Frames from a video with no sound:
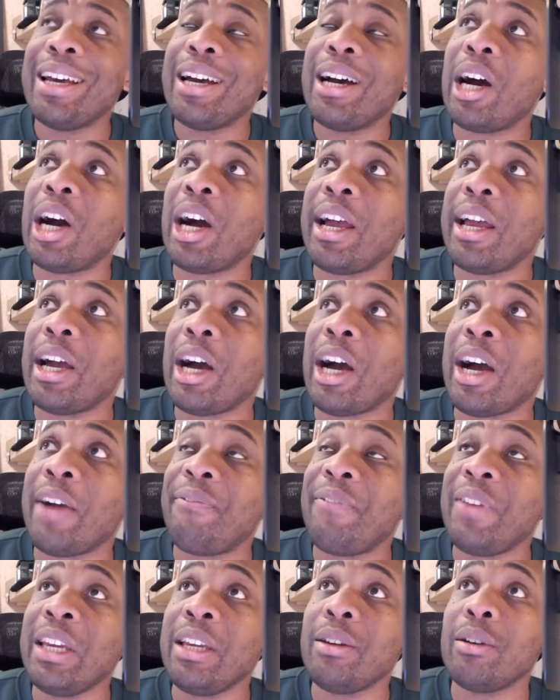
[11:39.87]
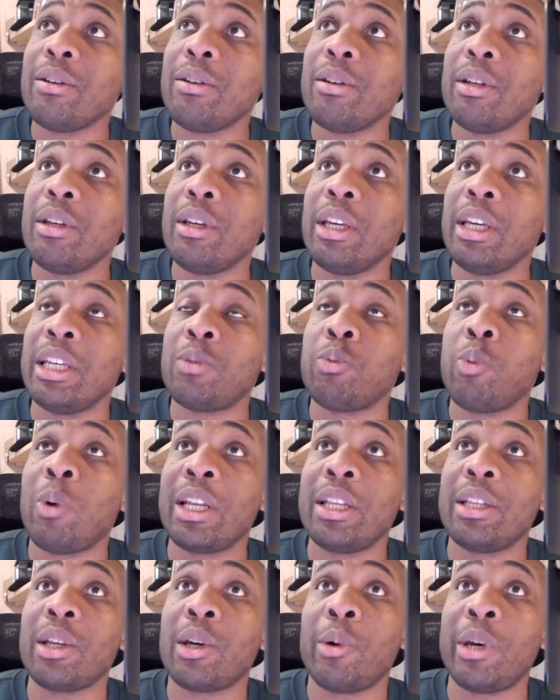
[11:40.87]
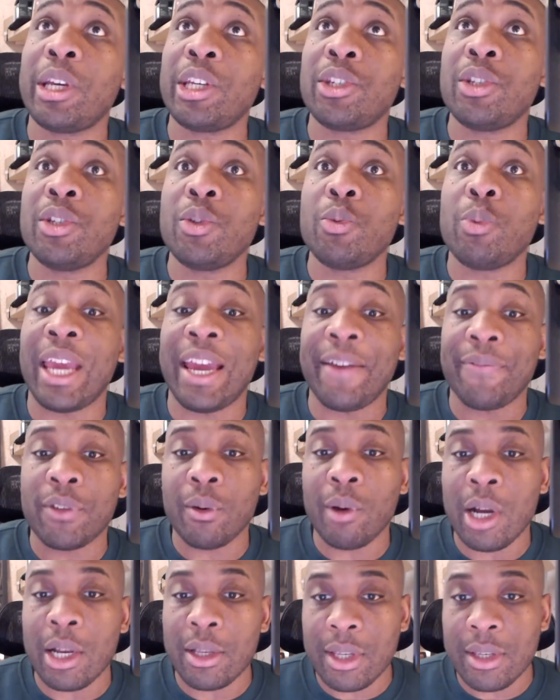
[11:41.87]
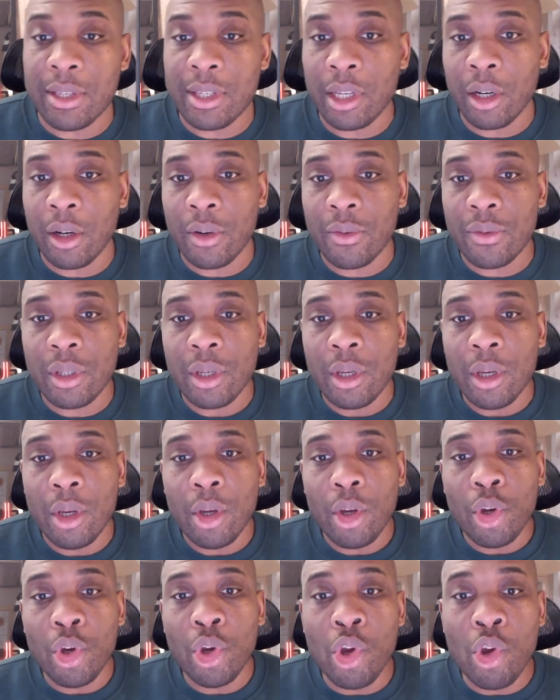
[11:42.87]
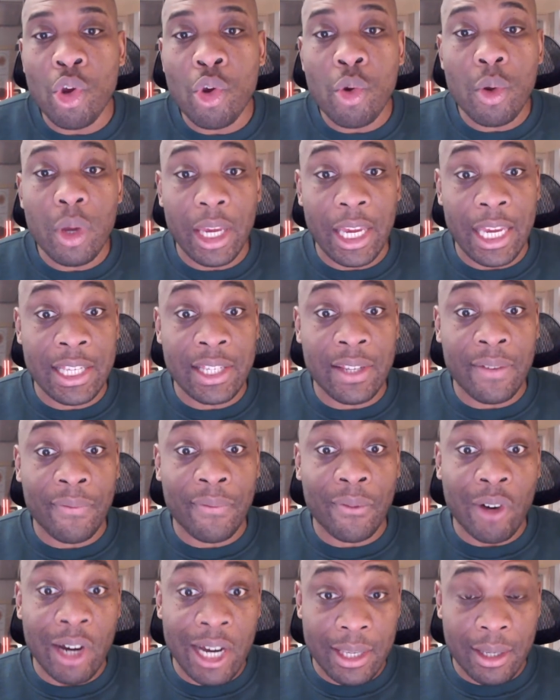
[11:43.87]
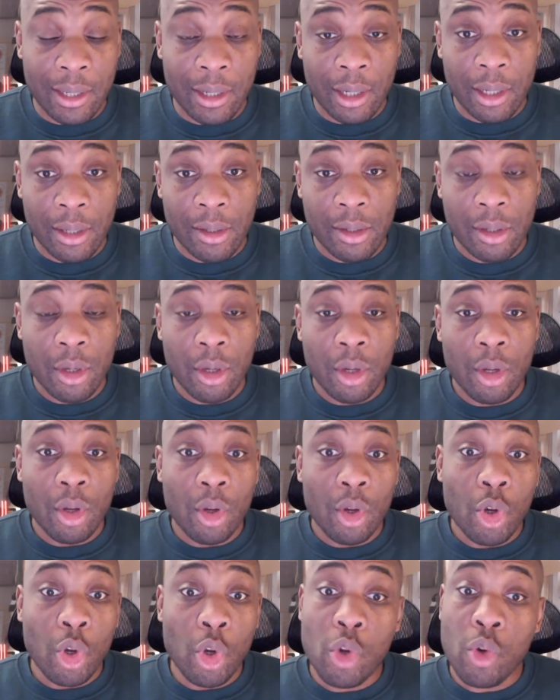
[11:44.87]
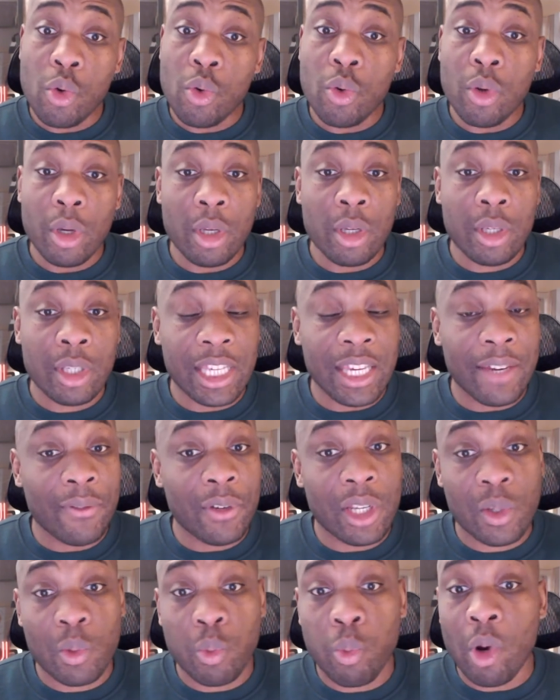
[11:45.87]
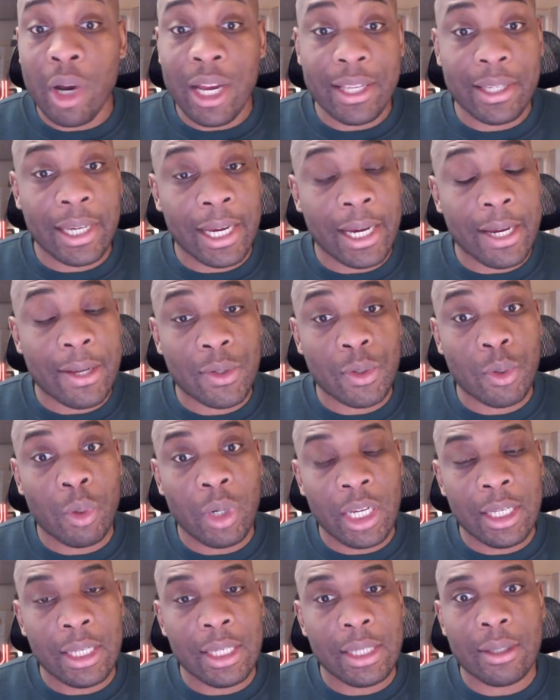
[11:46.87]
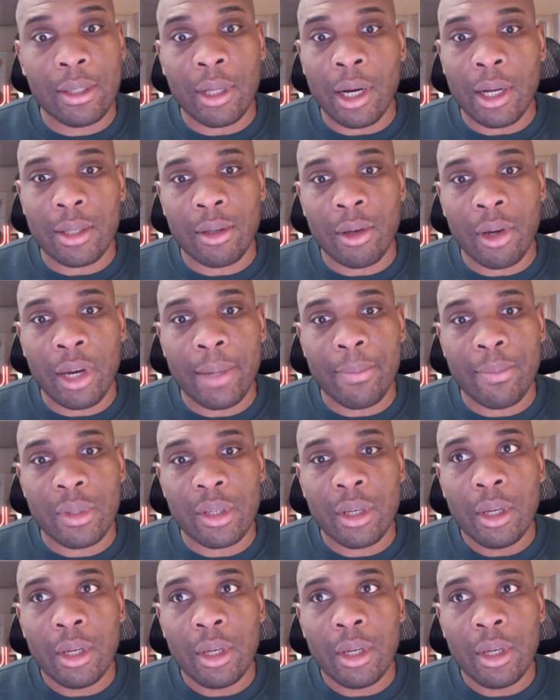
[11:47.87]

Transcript: I think it's one of the questions we have to ask ourselves: who is advising us? Who has given us wise counsel in these dark times?